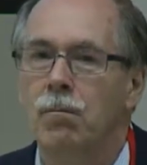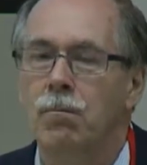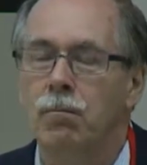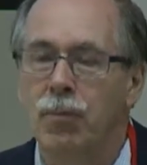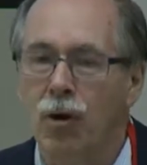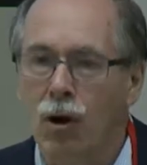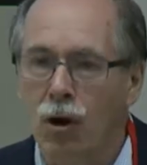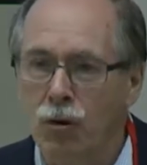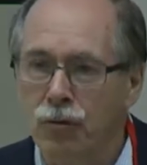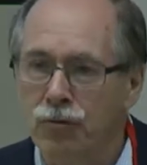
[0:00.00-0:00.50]

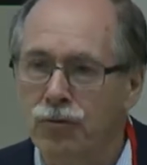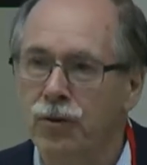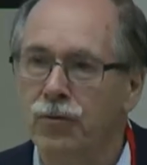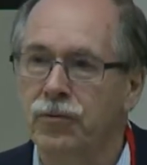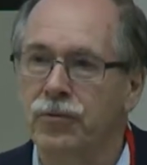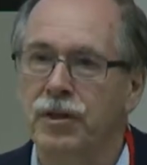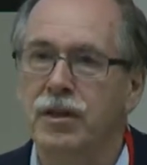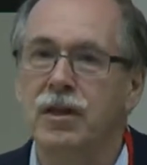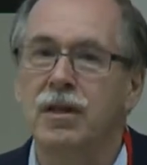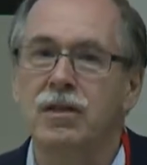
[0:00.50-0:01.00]
both of
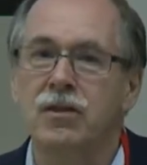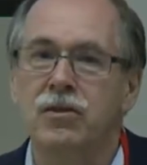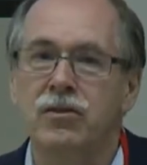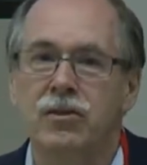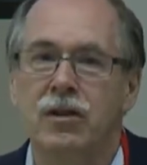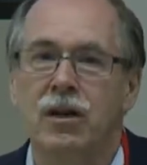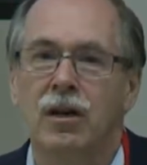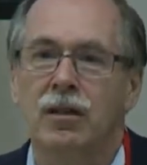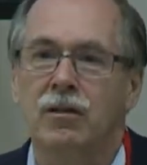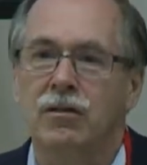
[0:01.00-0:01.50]
these
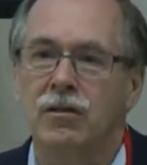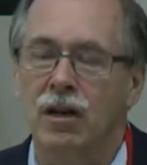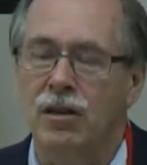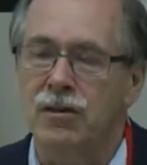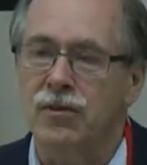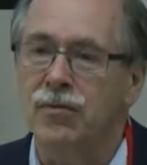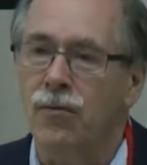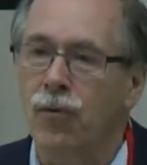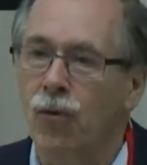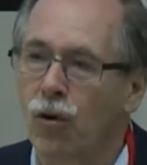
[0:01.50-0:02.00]

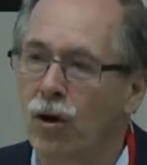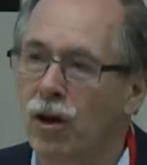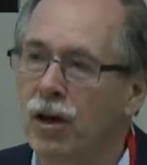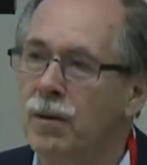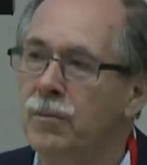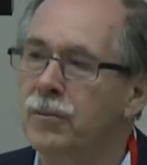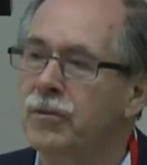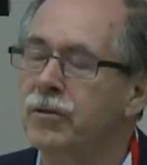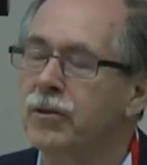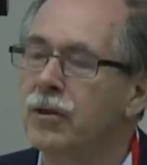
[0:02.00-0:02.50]

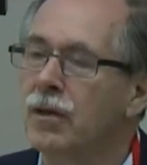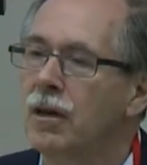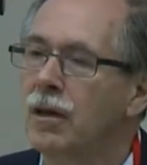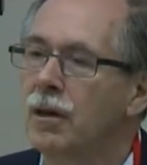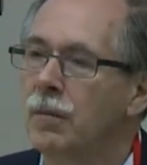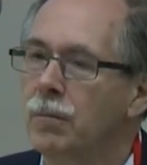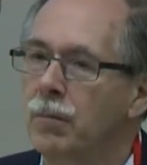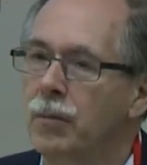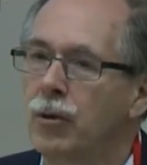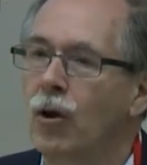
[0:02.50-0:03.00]
transformed
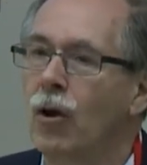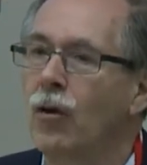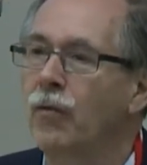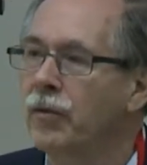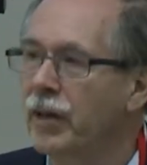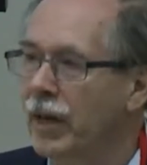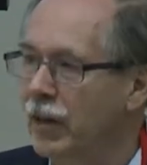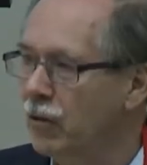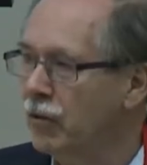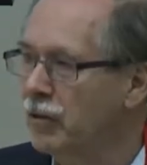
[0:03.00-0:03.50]
beyond
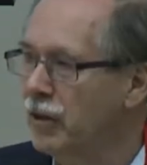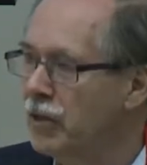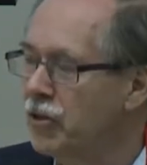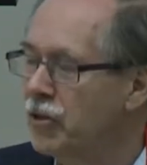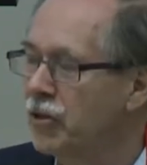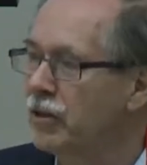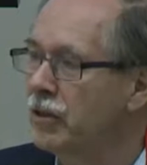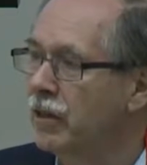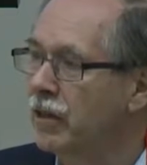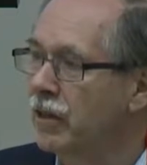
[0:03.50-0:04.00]

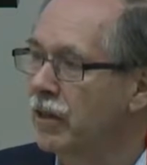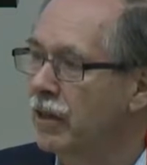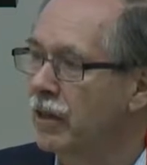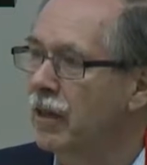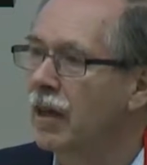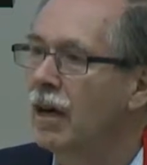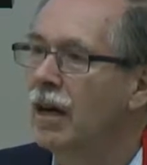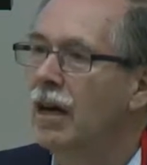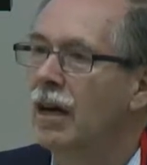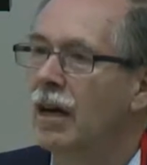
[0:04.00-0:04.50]
recognition nearly
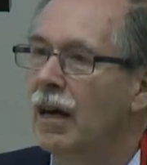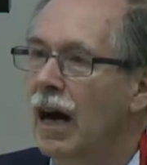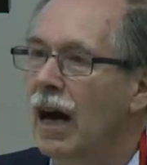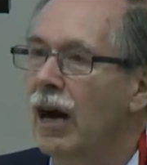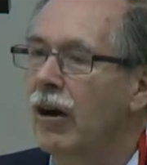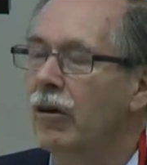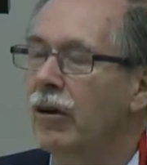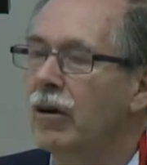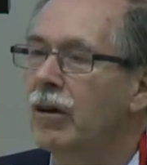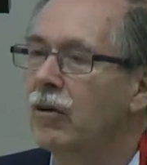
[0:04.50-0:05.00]

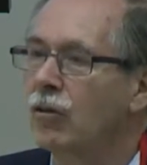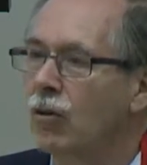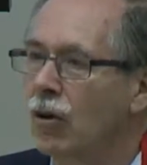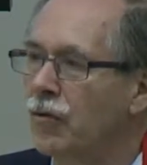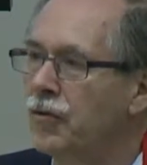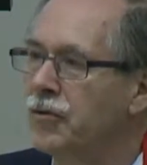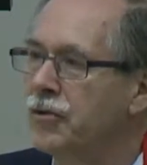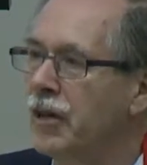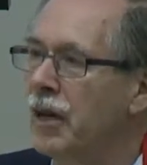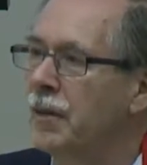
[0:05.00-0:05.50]
our
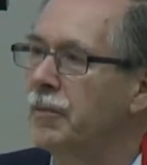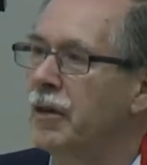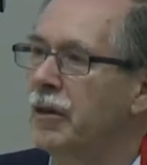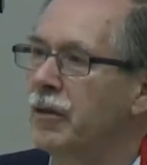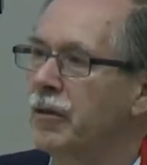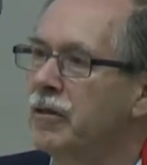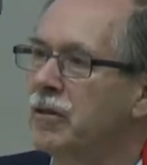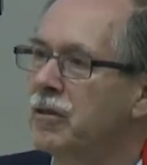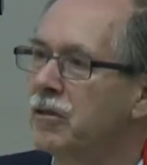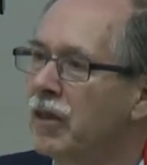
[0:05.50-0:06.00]
concept, our
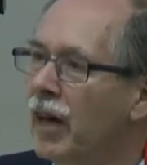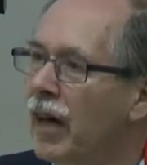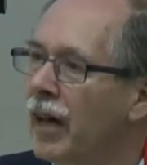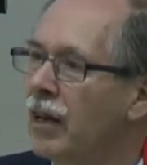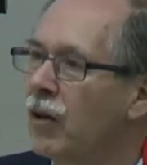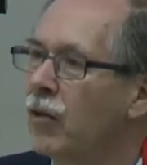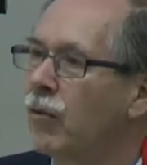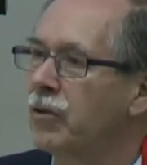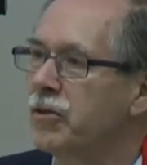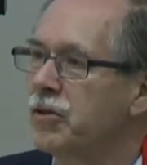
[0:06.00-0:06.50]

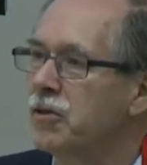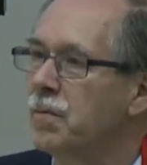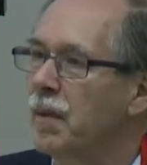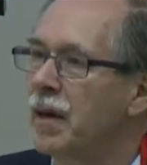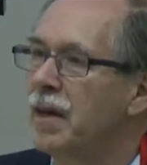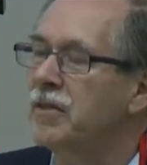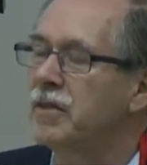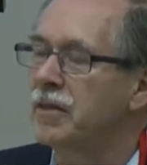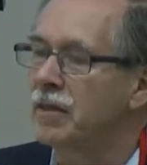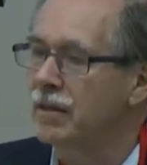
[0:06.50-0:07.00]
understanding of what
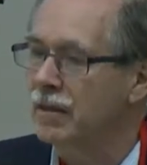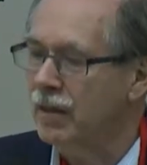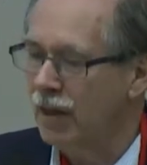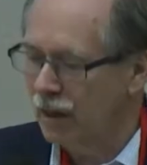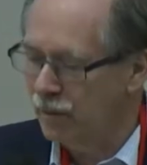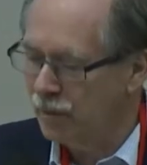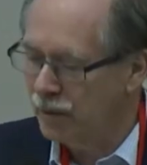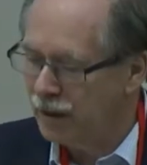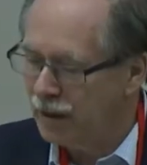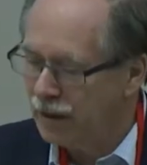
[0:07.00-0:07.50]
space and
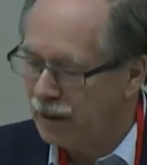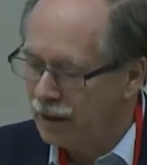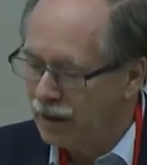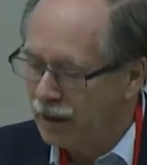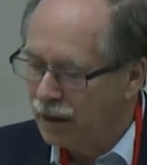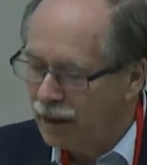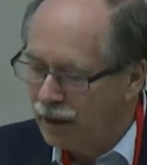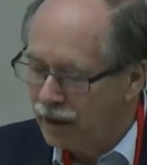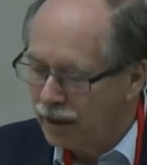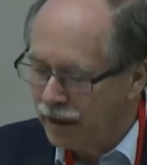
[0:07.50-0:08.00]
time really
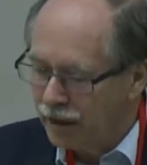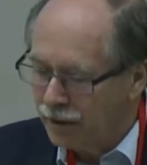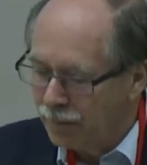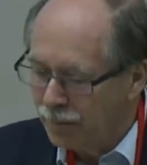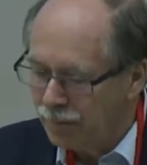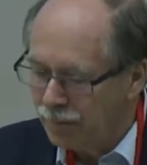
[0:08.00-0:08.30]
are.